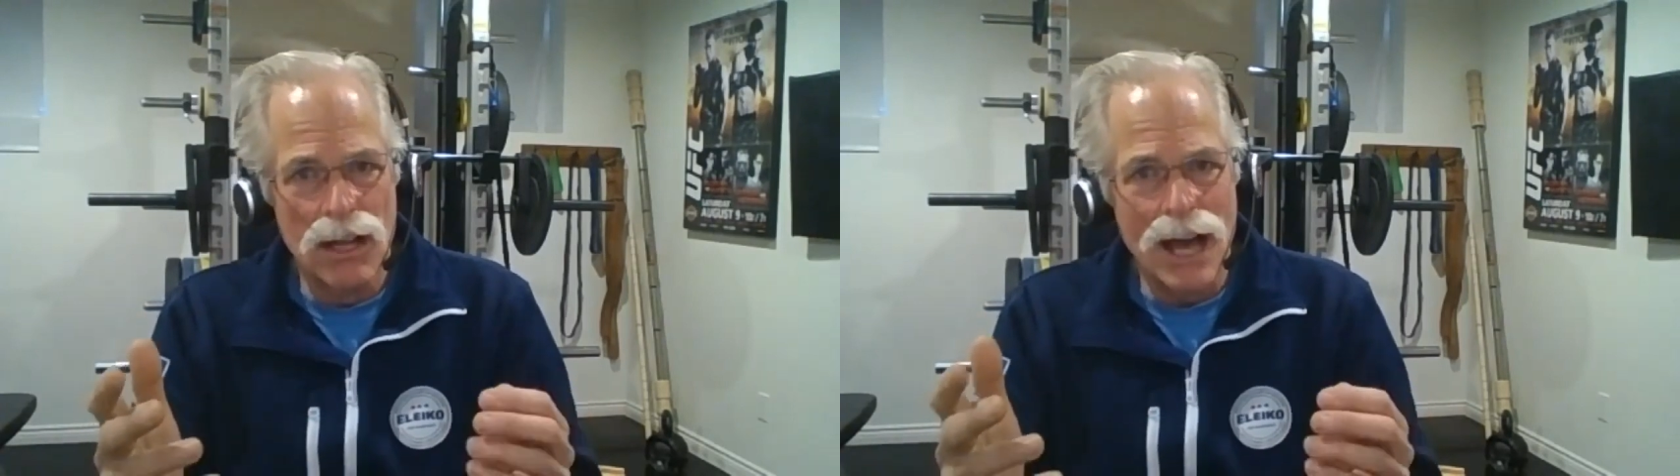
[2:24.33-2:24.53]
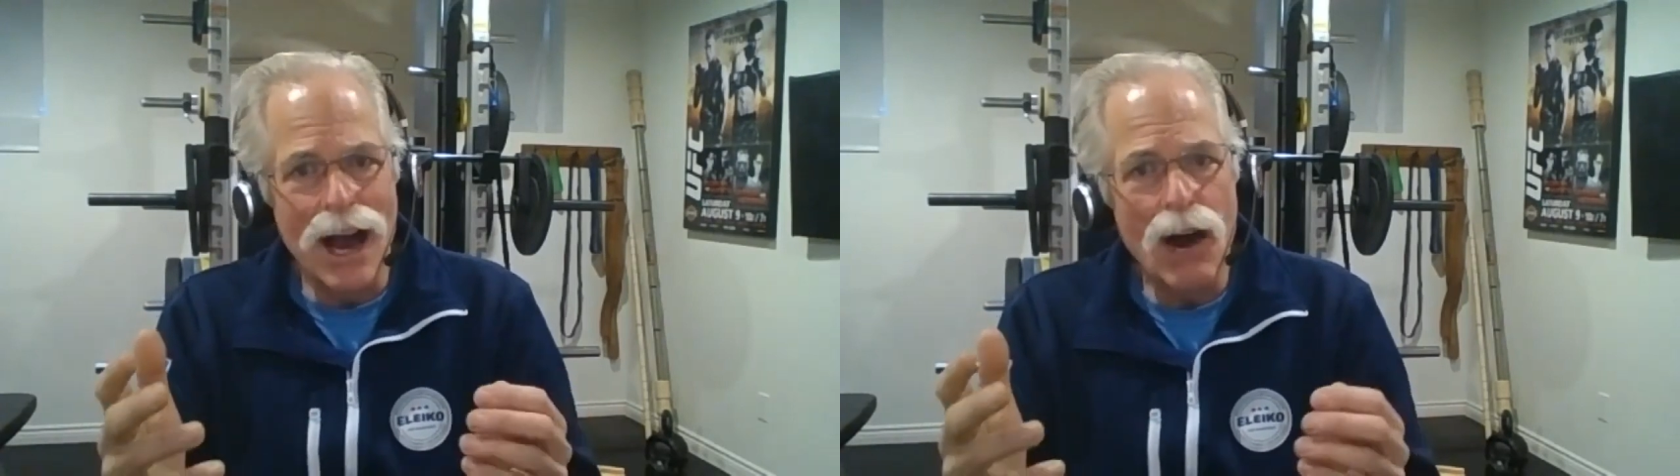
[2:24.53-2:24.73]

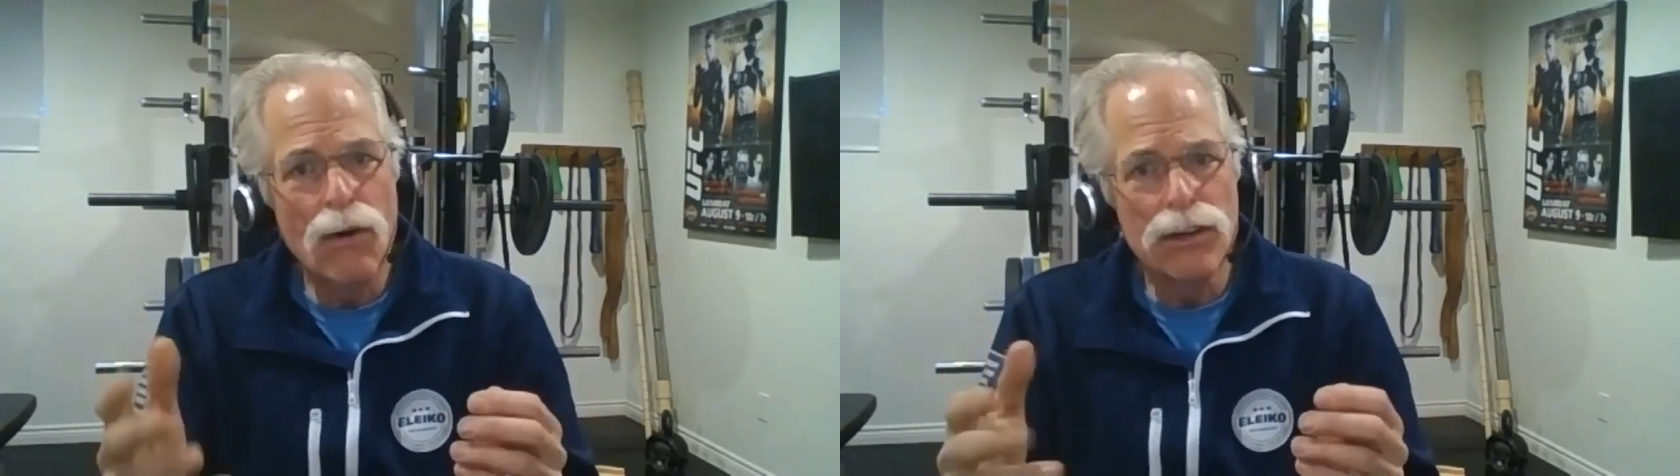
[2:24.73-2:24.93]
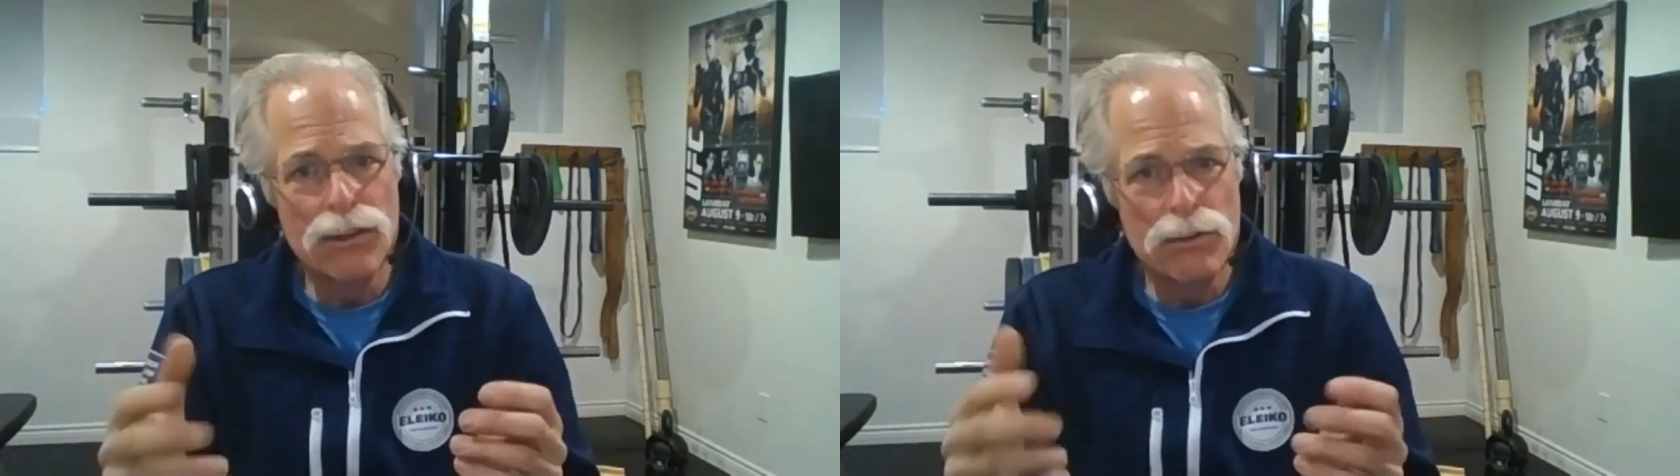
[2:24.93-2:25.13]
How
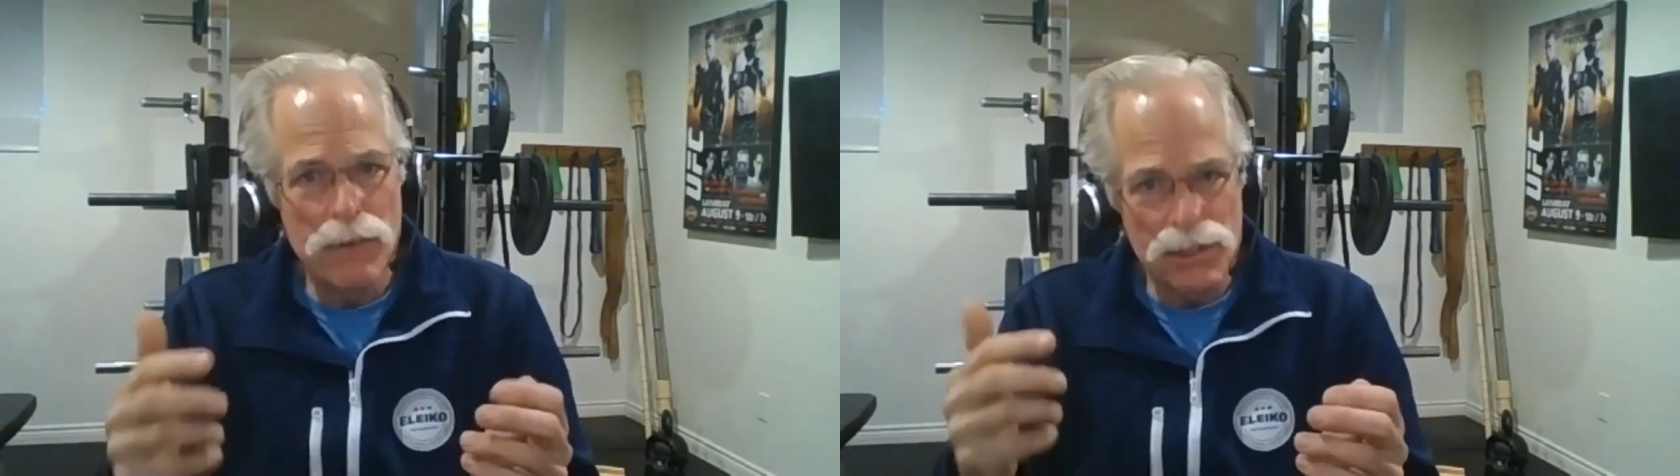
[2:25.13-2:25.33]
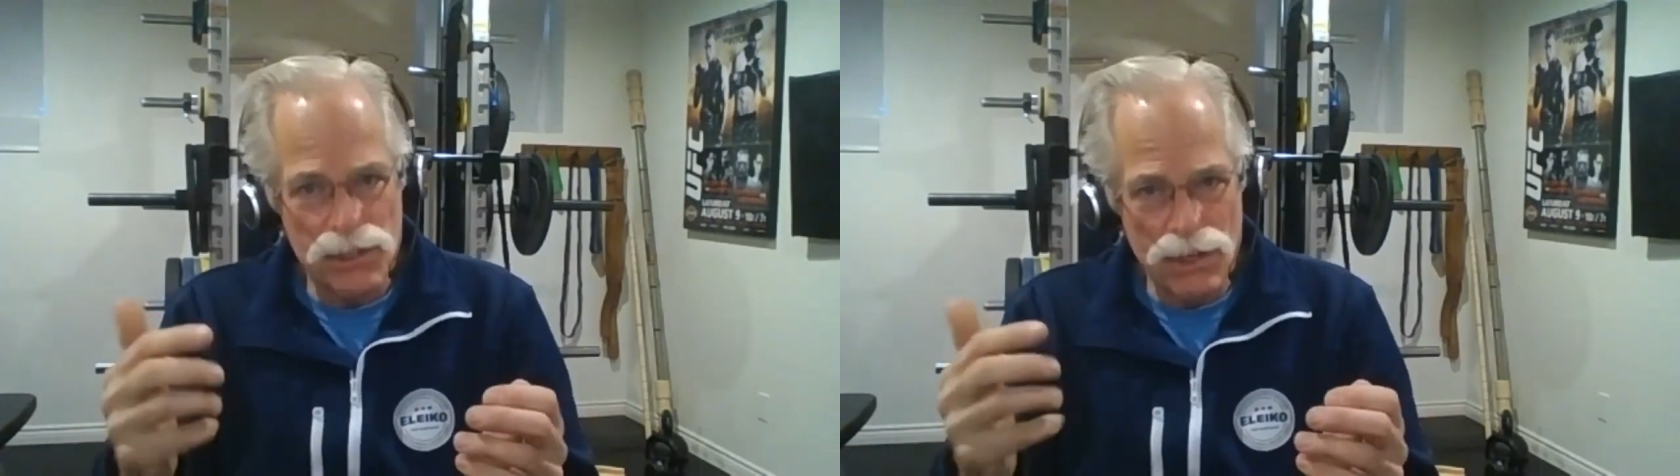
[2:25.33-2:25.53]
are you
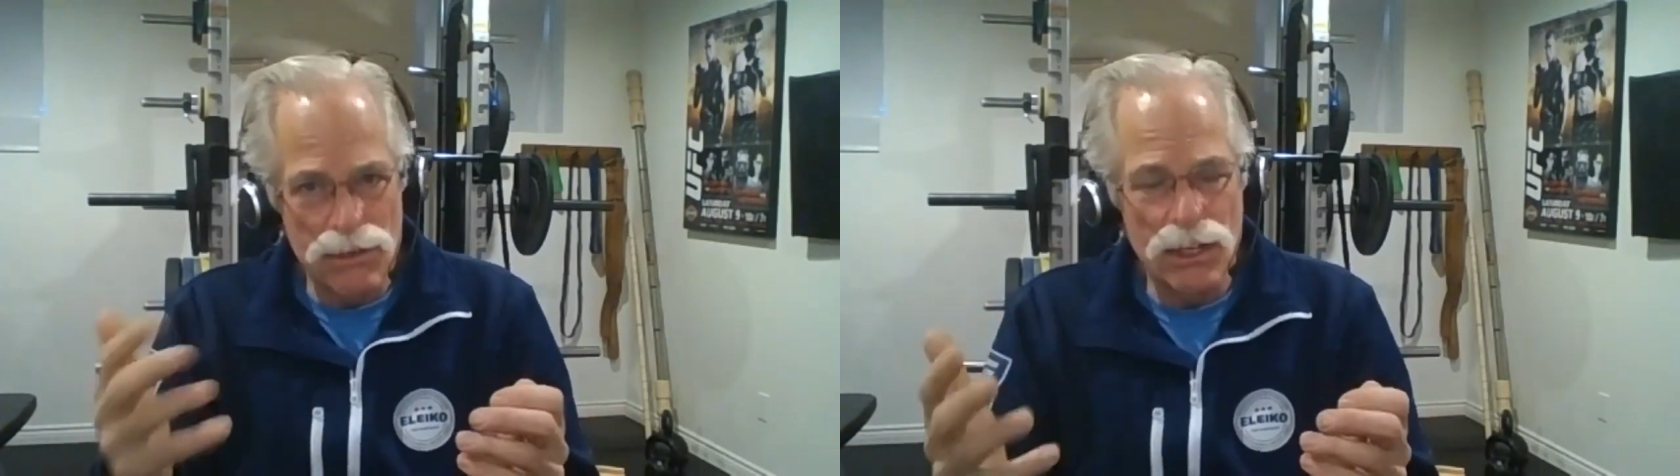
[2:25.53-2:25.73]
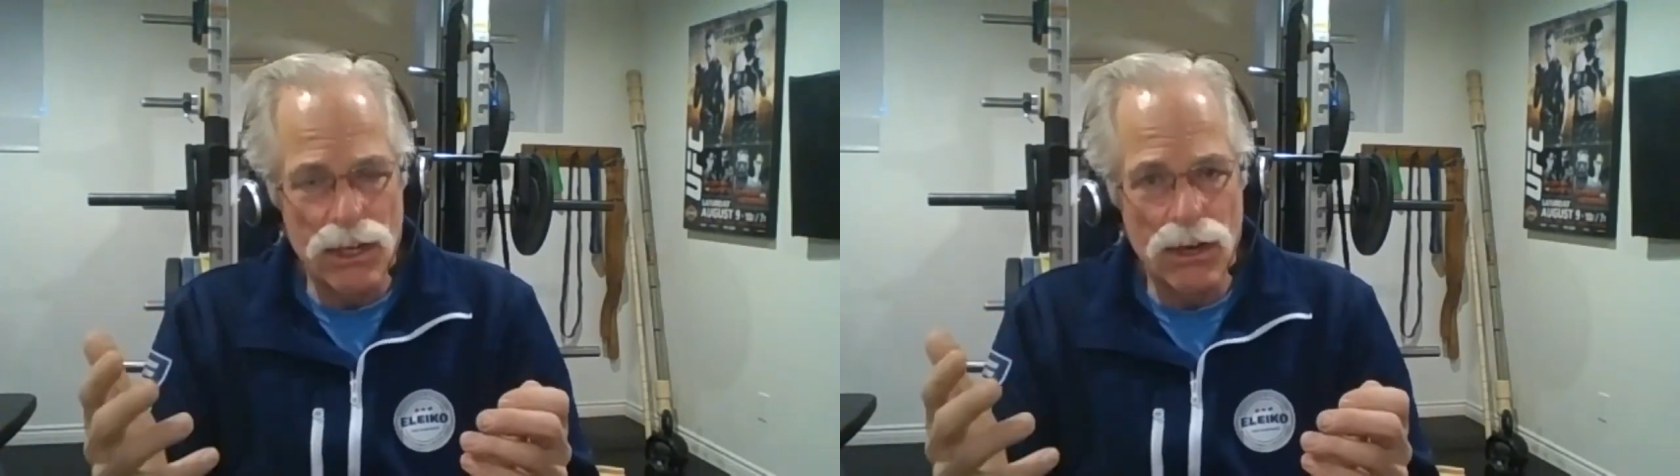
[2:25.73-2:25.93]
best
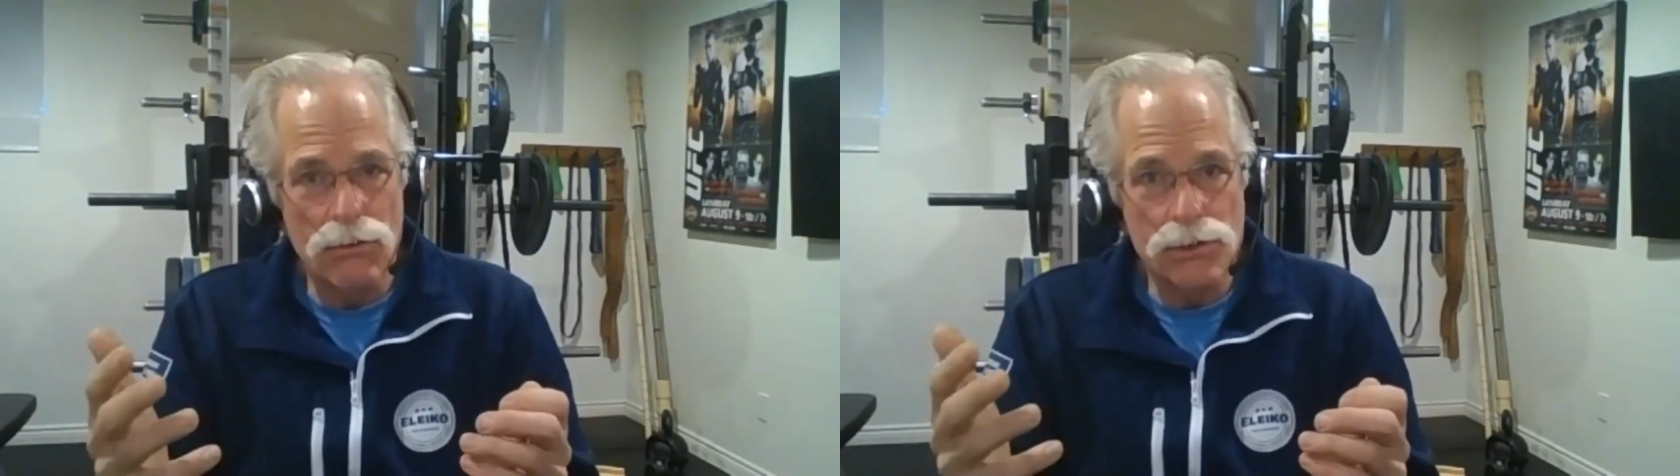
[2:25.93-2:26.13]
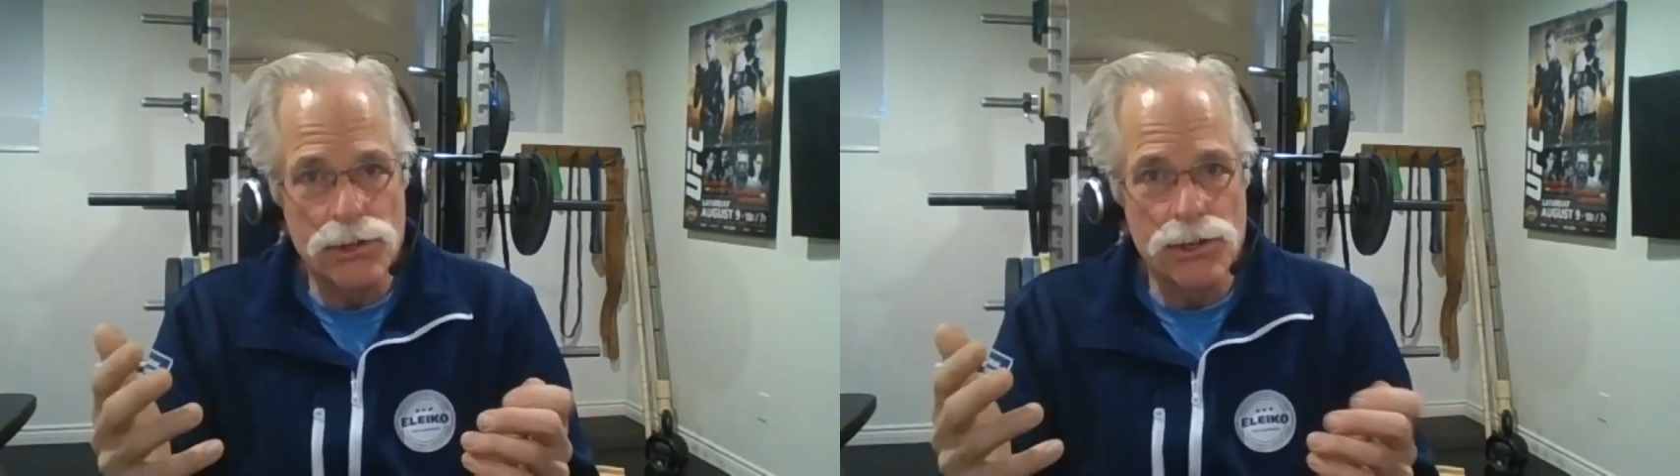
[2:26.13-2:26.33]
going to
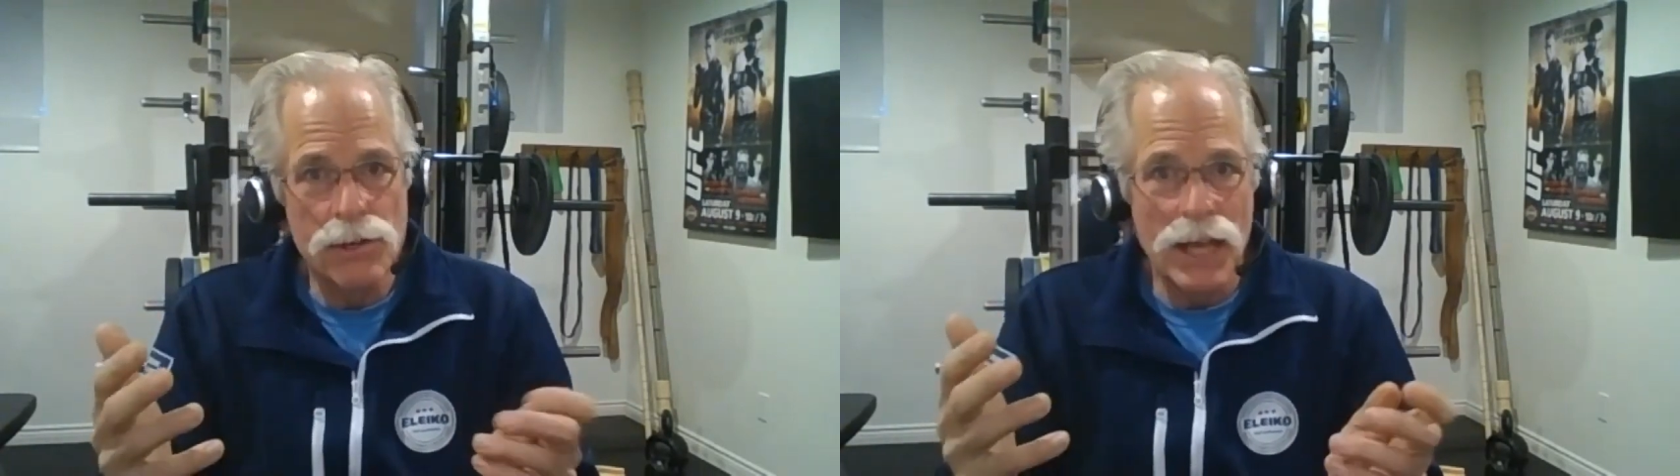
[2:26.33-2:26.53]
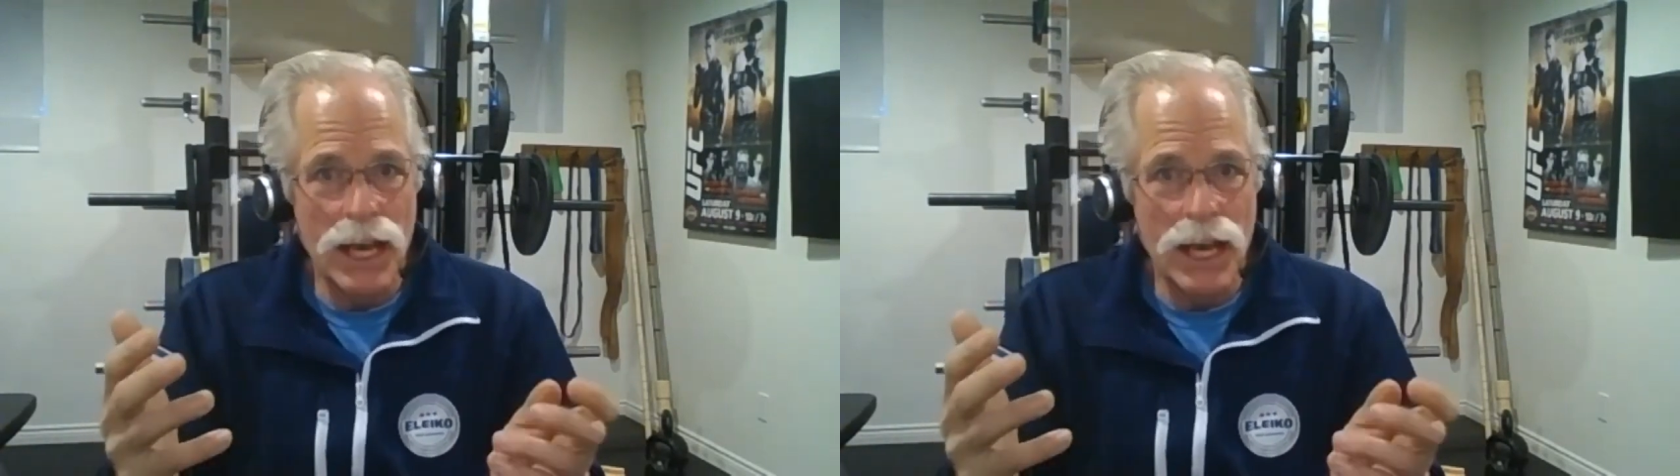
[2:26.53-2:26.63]
coach?